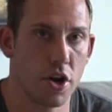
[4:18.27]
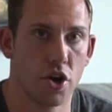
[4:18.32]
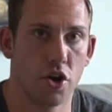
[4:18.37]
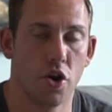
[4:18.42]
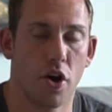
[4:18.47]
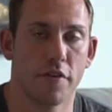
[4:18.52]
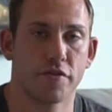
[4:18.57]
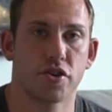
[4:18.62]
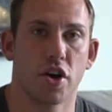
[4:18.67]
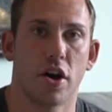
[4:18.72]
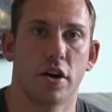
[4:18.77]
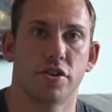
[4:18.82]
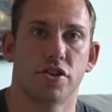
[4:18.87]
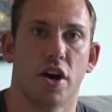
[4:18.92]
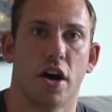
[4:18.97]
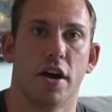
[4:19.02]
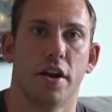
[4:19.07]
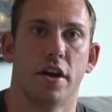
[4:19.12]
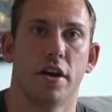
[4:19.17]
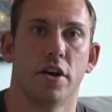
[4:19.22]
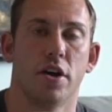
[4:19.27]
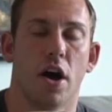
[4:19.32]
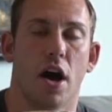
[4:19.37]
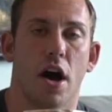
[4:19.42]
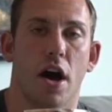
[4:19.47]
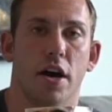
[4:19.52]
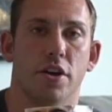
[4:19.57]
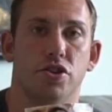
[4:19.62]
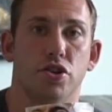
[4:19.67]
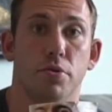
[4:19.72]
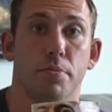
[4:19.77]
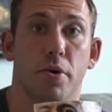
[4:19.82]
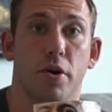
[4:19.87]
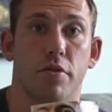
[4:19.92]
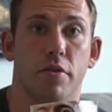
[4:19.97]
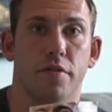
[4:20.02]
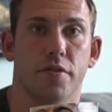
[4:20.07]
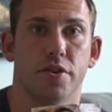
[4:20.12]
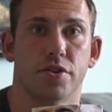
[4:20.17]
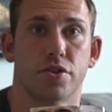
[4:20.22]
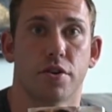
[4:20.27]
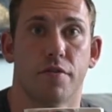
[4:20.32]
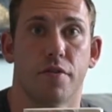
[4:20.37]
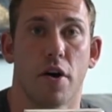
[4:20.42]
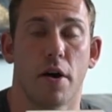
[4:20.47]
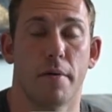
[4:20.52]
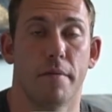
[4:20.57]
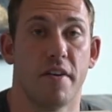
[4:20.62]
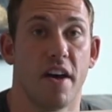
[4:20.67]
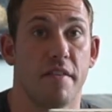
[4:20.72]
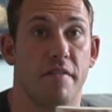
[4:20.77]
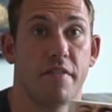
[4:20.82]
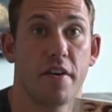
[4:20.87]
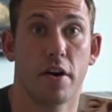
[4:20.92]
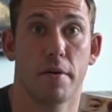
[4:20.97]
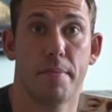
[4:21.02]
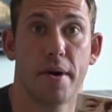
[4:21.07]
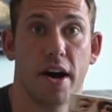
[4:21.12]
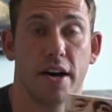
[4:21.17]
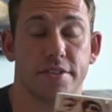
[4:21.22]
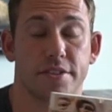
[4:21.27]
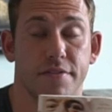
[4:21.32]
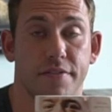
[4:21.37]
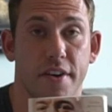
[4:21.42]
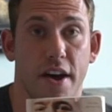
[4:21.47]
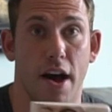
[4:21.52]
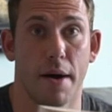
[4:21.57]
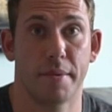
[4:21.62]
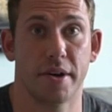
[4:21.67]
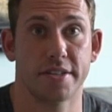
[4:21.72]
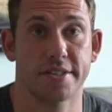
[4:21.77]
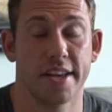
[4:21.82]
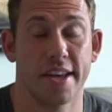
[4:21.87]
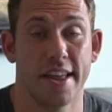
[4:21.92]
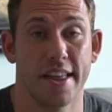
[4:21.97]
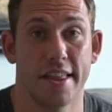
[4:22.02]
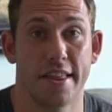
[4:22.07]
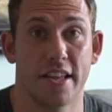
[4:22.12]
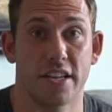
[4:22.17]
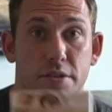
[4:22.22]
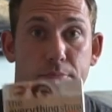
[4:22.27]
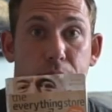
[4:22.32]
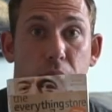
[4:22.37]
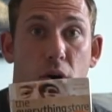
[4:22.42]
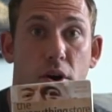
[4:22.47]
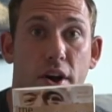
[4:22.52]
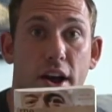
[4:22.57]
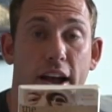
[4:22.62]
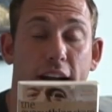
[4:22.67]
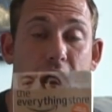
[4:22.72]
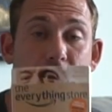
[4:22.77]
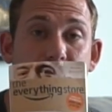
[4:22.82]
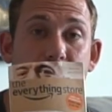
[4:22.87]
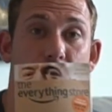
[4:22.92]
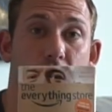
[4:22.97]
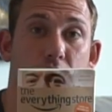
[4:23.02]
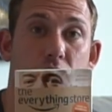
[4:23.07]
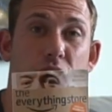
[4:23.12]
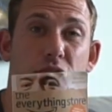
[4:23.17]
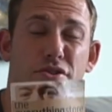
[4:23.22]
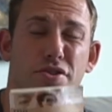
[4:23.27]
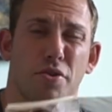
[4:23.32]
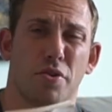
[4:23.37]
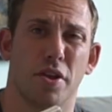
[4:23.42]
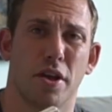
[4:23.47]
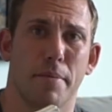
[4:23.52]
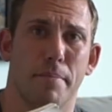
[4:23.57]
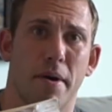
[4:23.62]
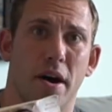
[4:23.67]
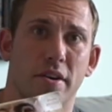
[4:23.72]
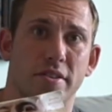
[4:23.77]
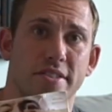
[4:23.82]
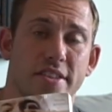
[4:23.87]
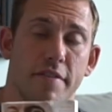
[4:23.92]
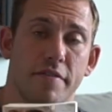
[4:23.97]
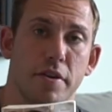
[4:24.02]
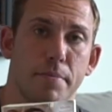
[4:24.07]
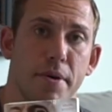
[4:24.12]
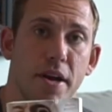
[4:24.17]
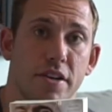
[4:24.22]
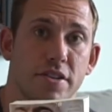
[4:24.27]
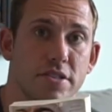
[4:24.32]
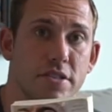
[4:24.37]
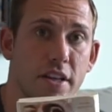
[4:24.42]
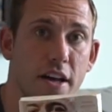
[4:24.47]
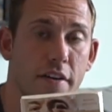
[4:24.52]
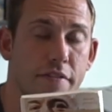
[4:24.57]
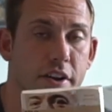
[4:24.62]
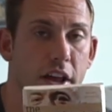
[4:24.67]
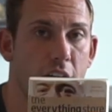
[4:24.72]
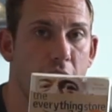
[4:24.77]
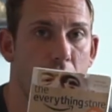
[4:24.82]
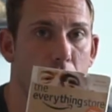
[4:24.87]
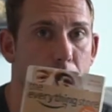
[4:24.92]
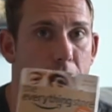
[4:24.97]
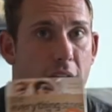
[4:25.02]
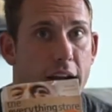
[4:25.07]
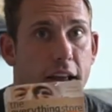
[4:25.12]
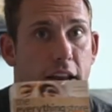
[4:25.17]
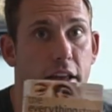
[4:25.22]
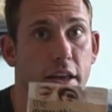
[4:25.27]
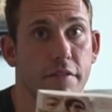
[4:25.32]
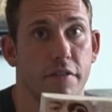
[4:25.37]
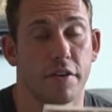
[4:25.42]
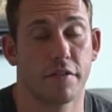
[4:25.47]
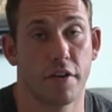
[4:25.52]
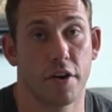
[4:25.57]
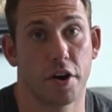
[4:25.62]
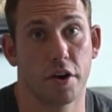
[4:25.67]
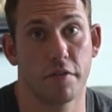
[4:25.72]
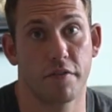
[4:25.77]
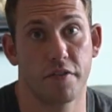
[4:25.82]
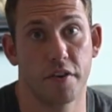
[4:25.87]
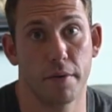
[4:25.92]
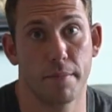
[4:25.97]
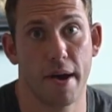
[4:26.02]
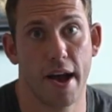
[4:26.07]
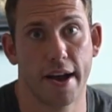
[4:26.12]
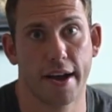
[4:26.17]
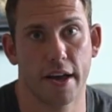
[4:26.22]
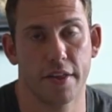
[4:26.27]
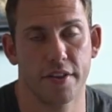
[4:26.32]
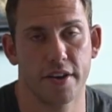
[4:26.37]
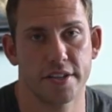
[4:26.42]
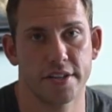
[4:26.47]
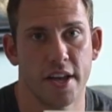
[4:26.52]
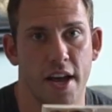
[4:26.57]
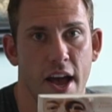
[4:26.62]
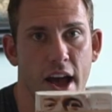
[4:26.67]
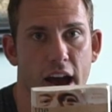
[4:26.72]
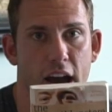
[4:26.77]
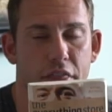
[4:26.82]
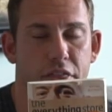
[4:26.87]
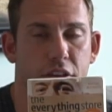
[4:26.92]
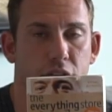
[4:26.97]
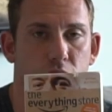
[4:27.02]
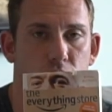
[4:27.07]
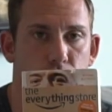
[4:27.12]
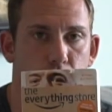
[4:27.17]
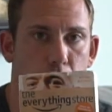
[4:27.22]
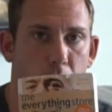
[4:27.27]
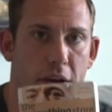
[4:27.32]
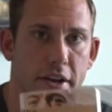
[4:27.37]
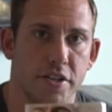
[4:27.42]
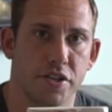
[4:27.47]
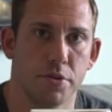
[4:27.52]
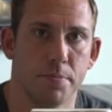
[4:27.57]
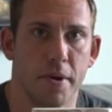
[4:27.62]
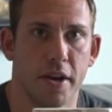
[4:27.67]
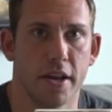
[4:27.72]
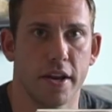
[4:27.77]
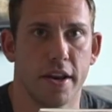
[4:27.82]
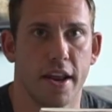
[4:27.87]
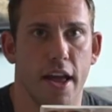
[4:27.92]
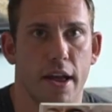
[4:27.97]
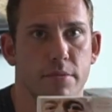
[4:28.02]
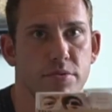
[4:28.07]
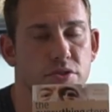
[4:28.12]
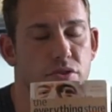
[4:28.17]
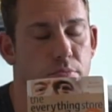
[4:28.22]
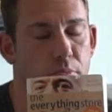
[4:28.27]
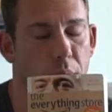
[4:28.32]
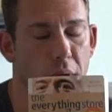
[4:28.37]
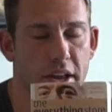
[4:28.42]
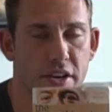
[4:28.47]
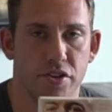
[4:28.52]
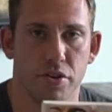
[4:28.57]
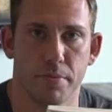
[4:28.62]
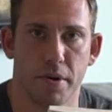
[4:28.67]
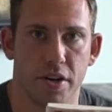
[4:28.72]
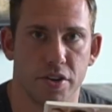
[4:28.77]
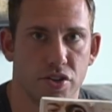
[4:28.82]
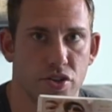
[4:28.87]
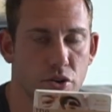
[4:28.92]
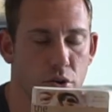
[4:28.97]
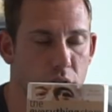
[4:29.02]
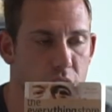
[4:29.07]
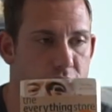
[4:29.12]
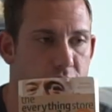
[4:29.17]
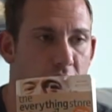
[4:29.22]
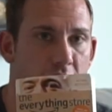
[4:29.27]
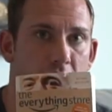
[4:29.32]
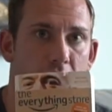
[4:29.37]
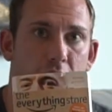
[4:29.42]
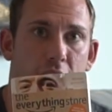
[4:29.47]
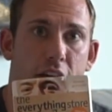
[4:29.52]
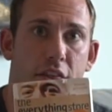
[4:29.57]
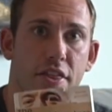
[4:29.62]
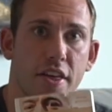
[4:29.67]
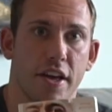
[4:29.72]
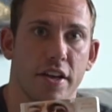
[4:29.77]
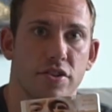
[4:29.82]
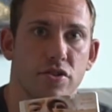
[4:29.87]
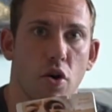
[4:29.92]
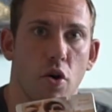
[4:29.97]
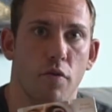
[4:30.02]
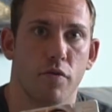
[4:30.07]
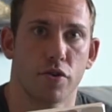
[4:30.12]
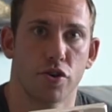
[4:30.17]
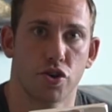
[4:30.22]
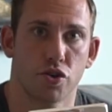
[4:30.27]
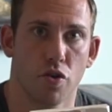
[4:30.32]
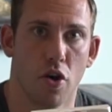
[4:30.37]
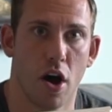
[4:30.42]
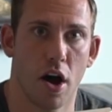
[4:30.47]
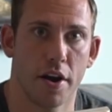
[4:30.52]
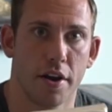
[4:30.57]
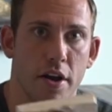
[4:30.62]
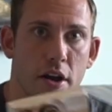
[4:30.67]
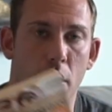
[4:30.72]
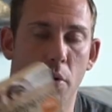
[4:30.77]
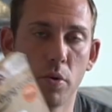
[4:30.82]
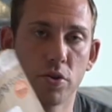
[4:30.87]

I've done 2 book reviews so far. I've had very positive comments. This book, I can tell you, there's only about 70 pages left. I'm not going to give it very good feedback on this. I think there's way too many names, way too many stories, and I think it's overdrawn.